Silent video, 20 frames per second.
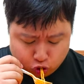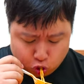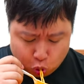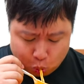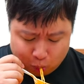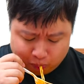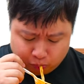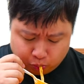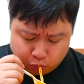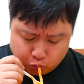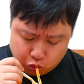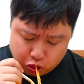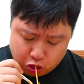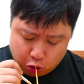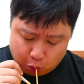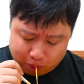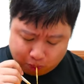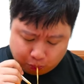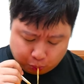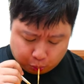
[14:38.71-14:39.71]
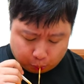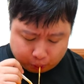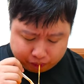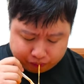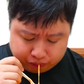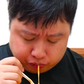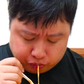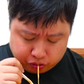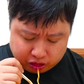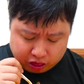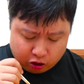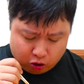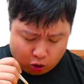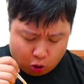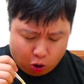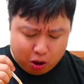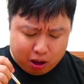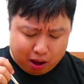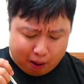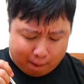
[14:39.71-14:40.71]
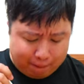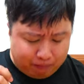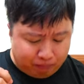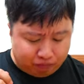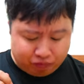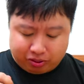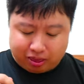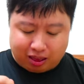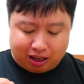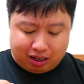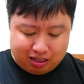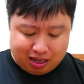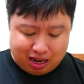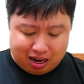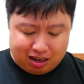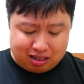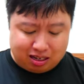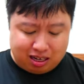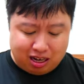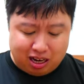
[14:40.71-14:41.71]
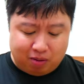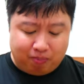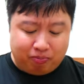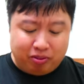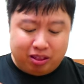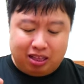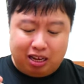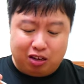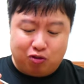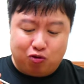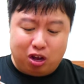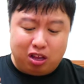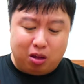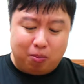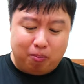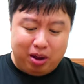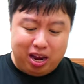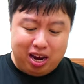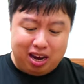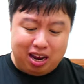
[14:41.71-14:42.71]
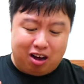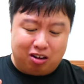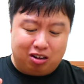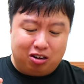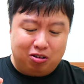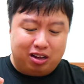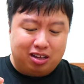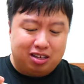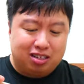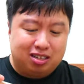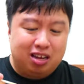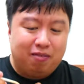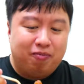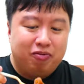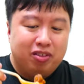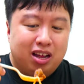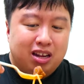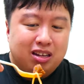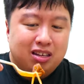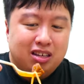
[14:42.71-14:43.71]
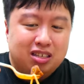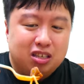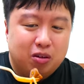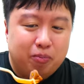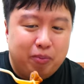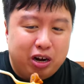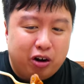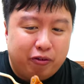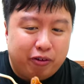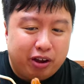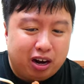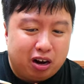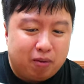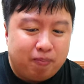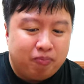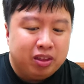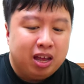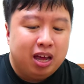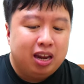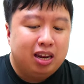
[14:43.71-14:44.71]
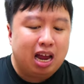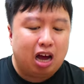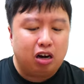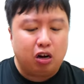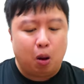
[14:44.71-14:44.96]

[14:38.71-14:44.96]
Mmm. Oh yeah, that is good. Let's try the meat now too. As you can see, this is the meat over here. Now